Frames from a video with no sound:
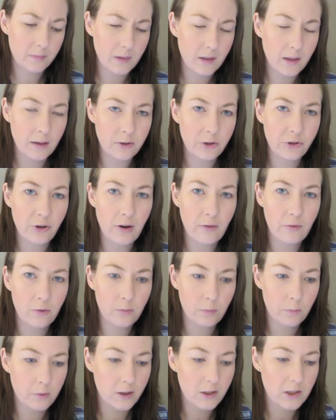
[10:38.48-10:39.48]
a
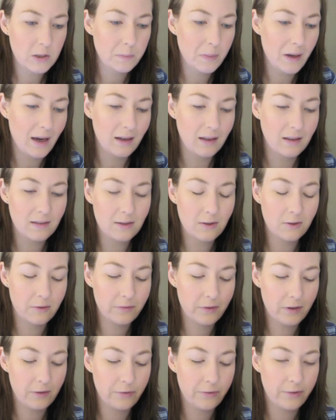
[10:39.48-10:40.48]
travel brush pack. It's sort
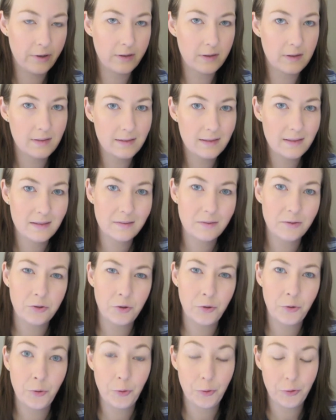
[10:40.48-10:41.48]
of the first
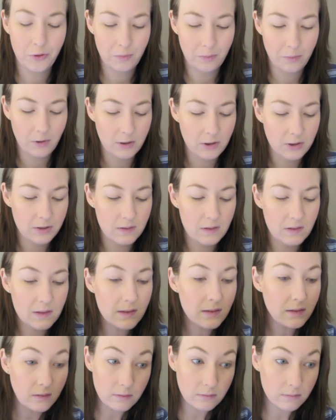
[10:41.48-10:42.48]
good
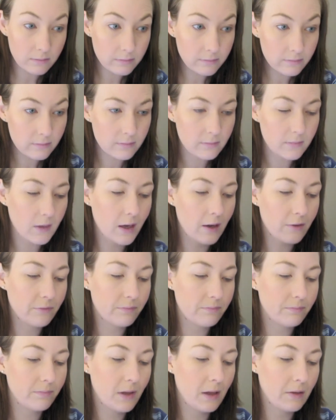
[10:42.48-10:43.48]
brushes I've
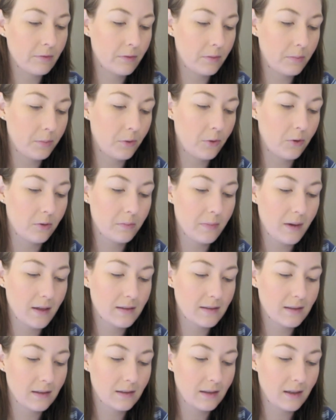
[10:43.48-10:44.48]
ever bought,
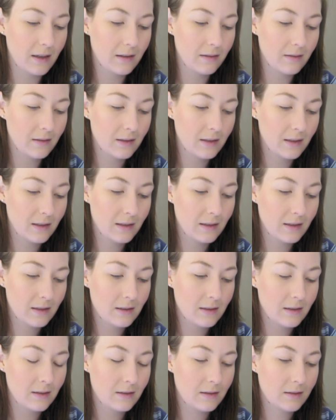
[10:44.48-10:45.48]
basically.
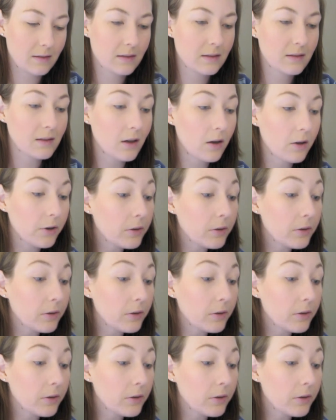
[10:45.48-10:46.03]
So